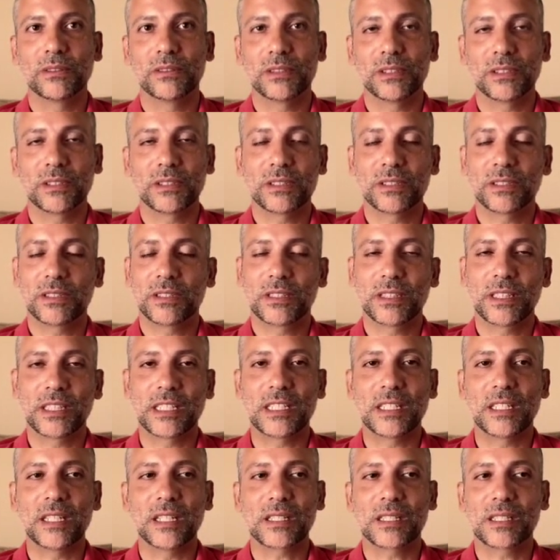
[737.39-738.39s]

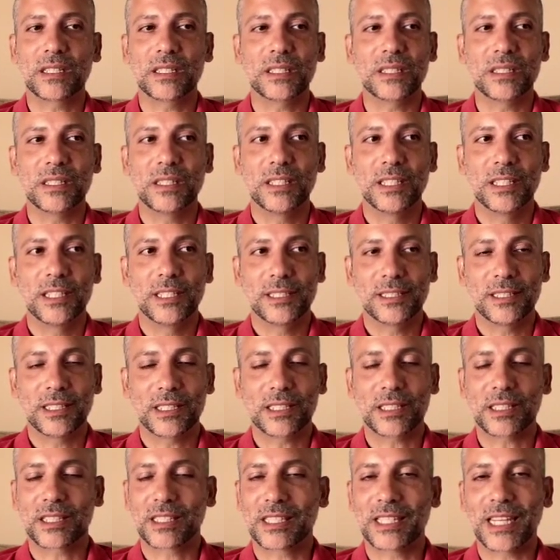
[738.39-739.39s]
It
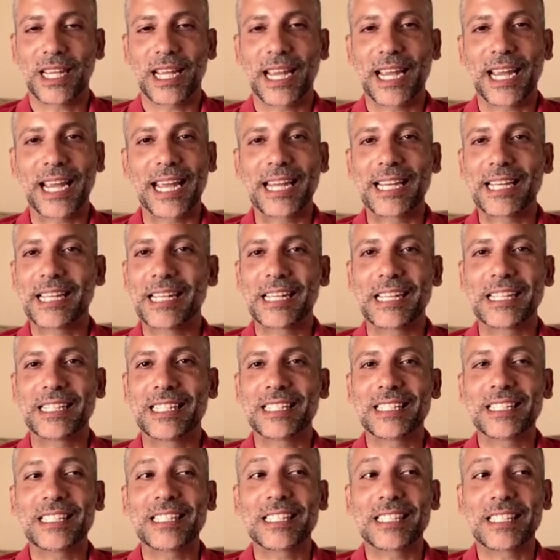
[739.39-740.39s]
doesn't
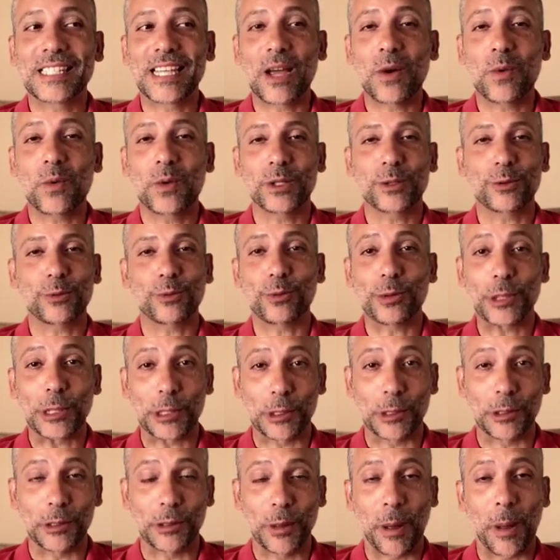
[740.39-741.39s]
set what's
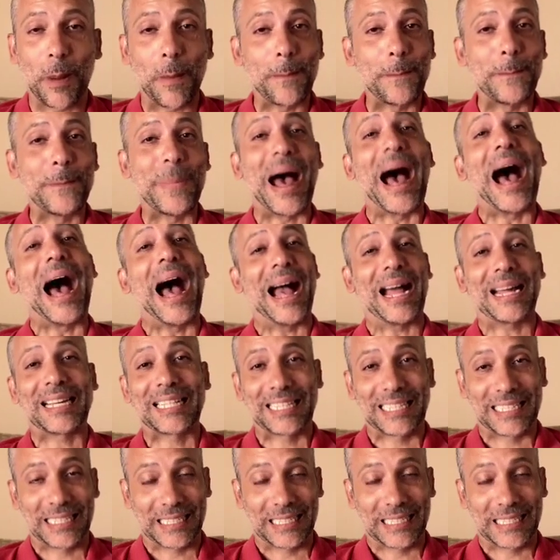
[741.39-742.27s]
real back.